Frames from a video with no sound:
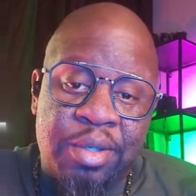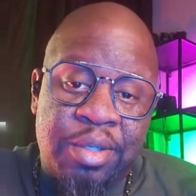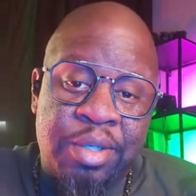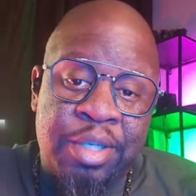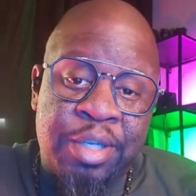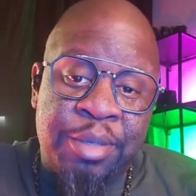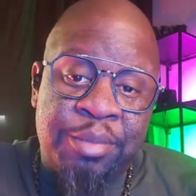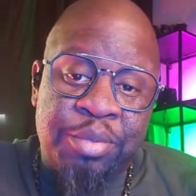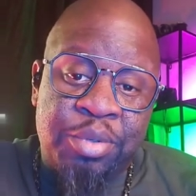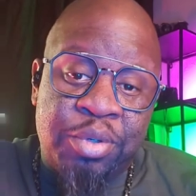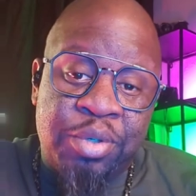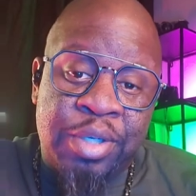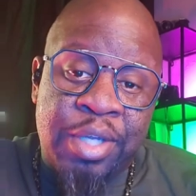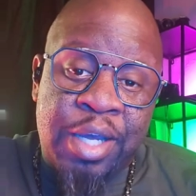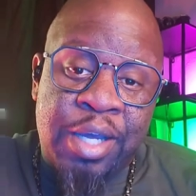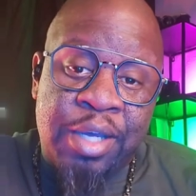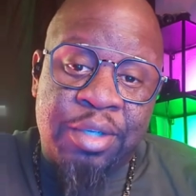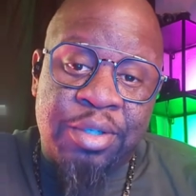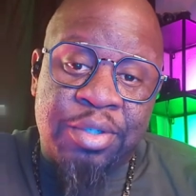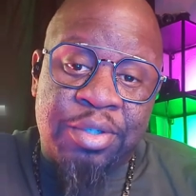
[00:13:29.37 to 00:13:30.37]
Tip your
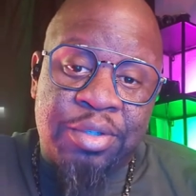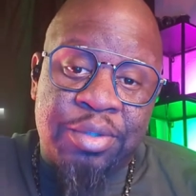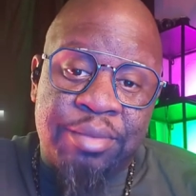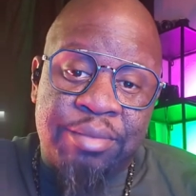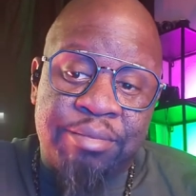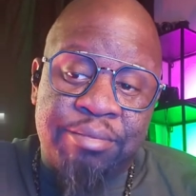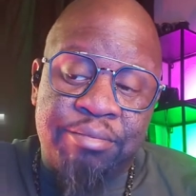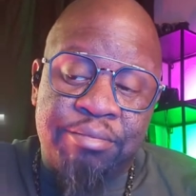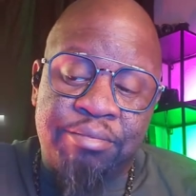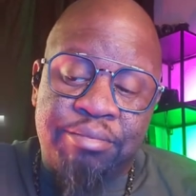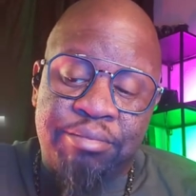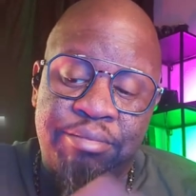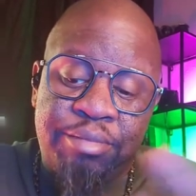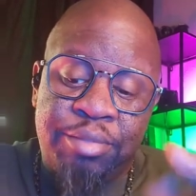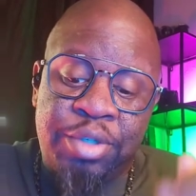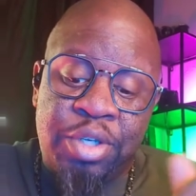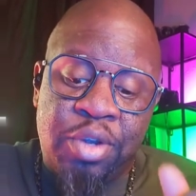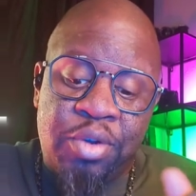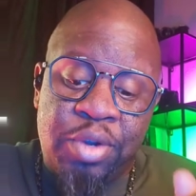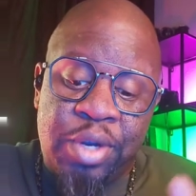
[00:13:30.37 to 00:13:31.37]
techs,
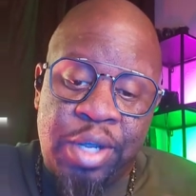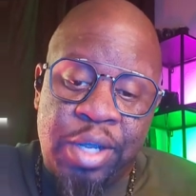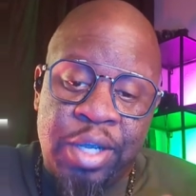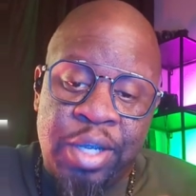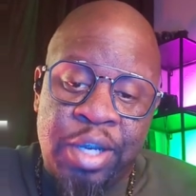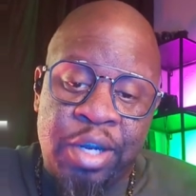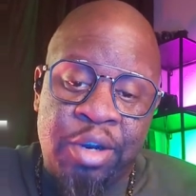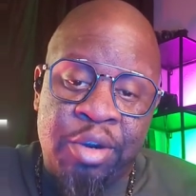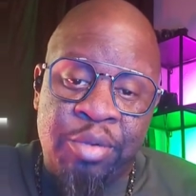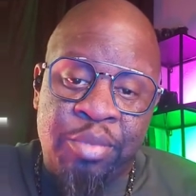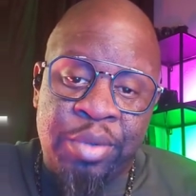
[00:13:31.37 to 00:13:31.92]
donate here.